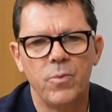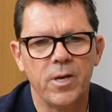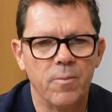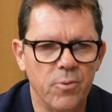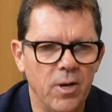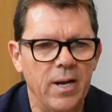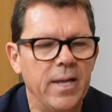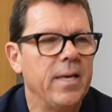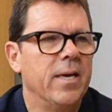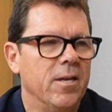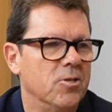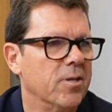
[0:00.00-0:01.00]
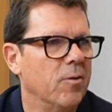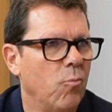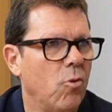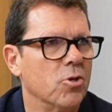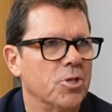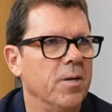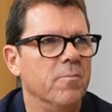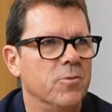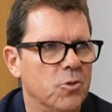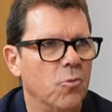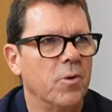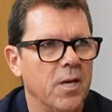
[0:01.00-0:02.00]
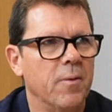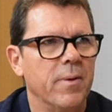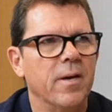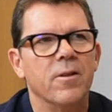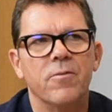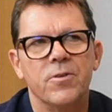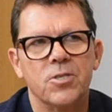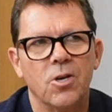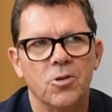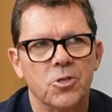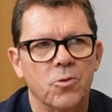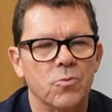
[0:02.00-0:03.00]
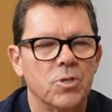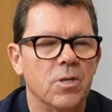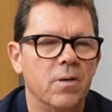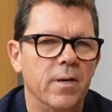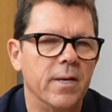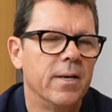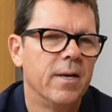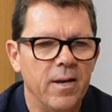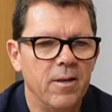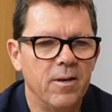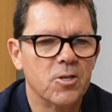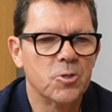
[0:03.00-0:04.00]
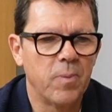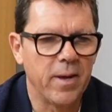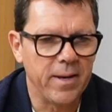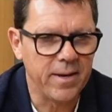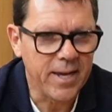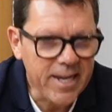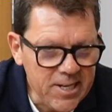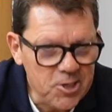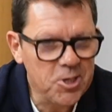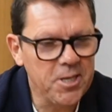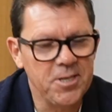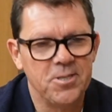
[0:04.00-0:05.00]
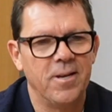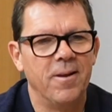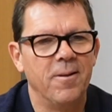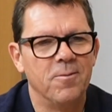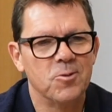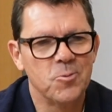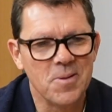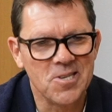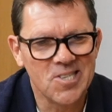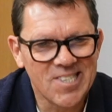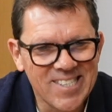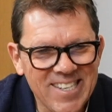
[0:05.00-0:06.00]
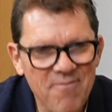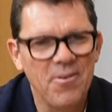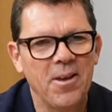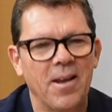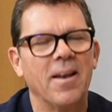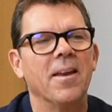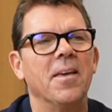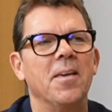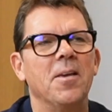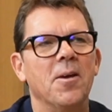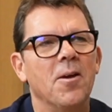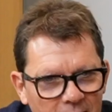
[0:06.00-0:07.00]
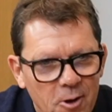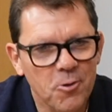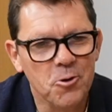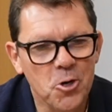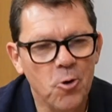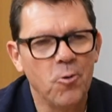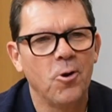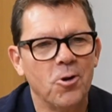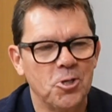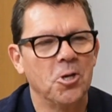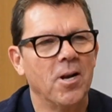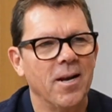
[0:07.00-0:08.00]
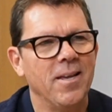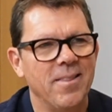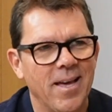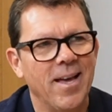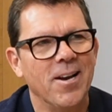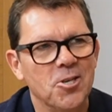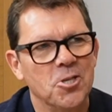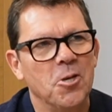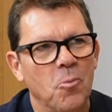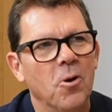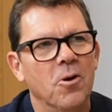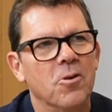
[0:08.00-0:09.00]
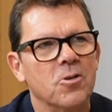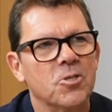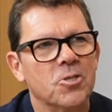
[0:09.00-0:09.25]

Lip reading: we can put a link into that and watch him talking about the physiological sigh, and he'll explain in detail, specifically, how neurologically that actually works.